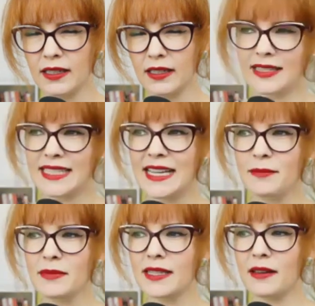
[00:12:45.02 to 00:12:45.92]
It
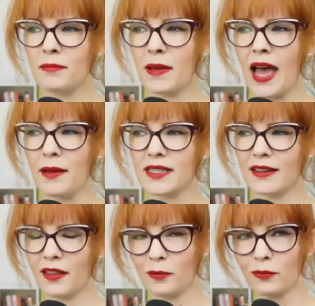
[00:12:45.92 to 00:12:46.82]
seems that perhaps
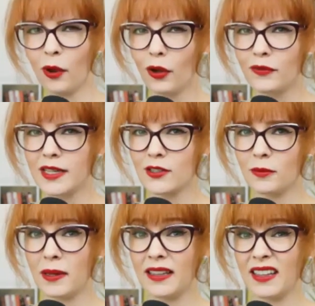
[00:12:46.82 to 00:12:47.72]
another prong of this could
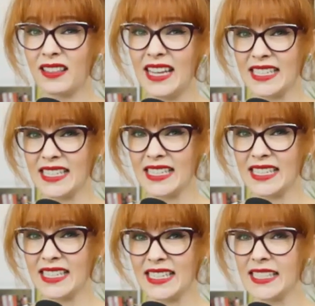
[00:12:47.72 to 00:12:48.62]
be that the SEC
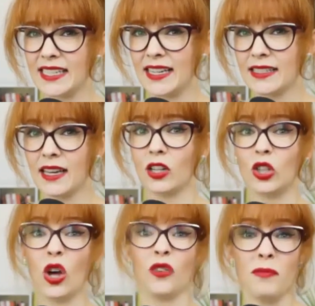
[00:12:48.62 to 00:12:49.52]
is getting a lot of
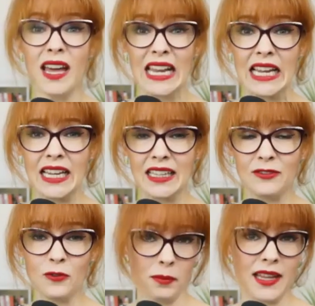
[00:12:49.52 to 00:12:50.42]
money
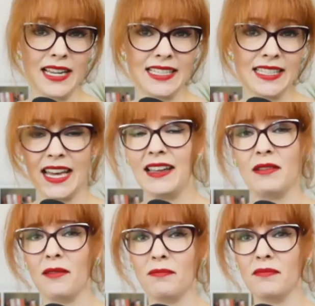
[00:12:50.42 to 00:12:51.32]
from this.
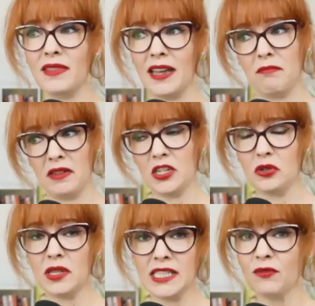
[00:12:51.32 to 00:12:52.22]
They
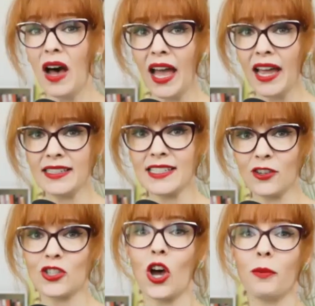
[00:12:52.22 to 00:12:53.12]
issue these fines
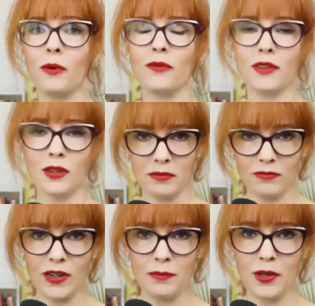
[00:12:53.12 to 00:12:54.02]
on top of the
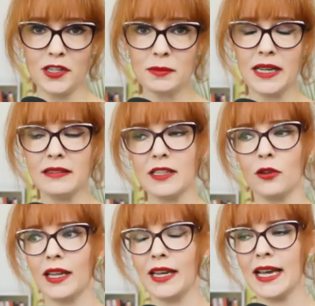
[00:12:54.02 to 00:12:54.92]
reimbursement.
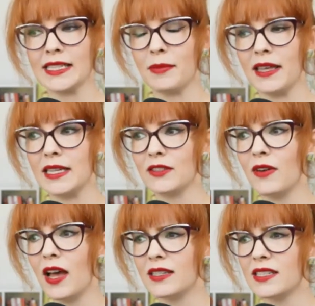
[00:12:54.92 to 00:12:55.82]
Salt Lending has to pay these
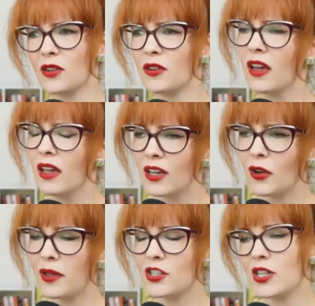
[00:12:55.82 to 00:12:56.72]
fines. So,
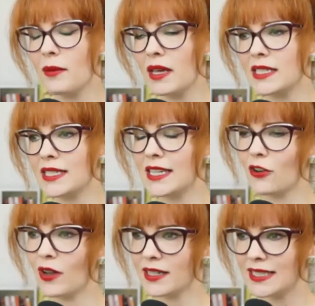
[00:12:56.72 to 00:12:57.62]
each time the SEC
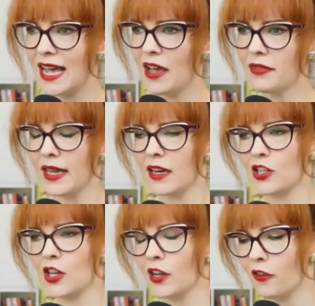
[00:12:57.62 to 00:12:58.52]
cracks down, they get a
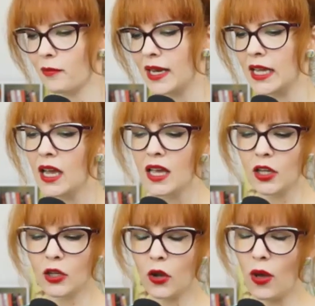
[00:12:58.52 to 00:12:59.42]
chunk of money.
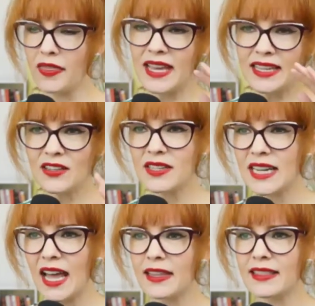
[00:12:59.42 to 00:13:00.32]
At the end of the day,
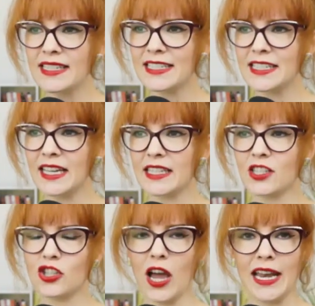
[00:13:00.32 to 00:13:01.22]
I think there's like this
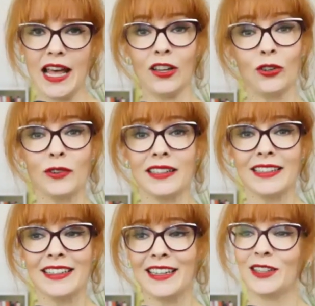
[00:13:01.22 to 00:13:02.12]
giant elephant
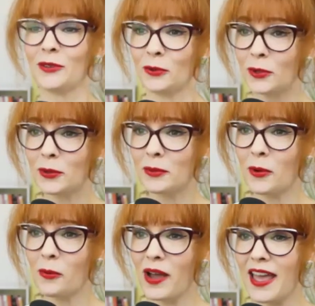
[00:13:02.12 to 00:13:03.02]
in the room
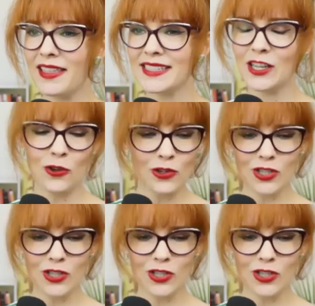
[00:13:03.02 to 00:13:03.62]
where there's a huge